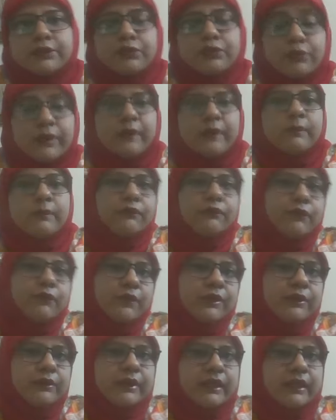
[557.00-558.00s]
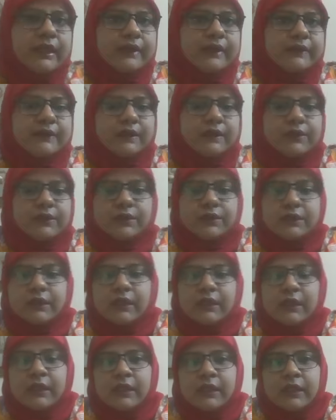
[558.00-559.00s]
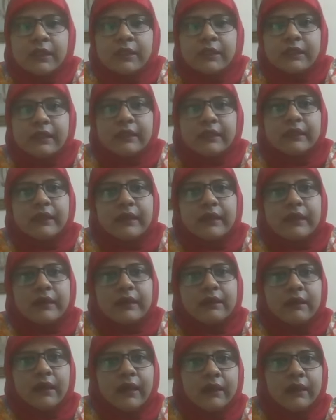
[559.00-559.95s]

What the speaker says: suitable for the organization, then there are,